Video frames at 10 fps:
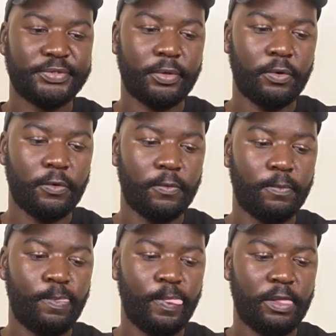So
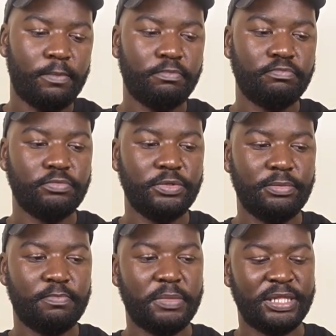
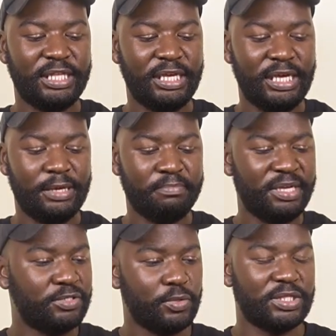in the
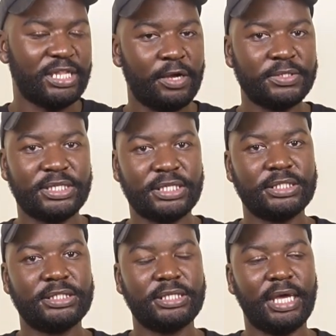mid
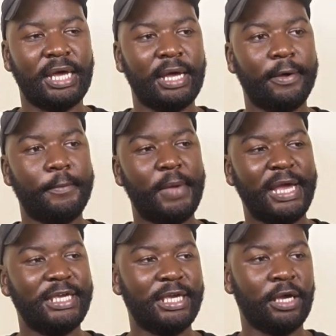2000s,
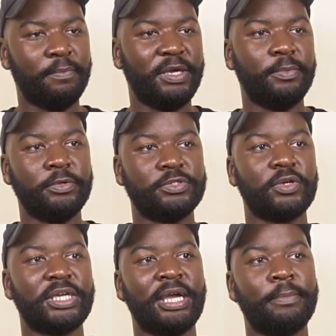I hear people
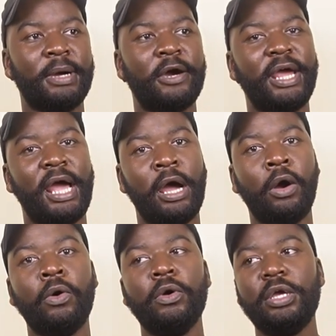talking about
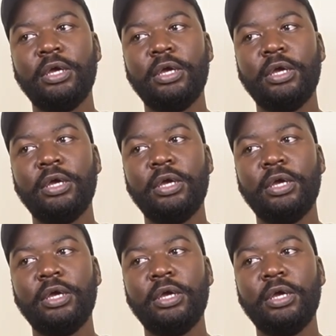how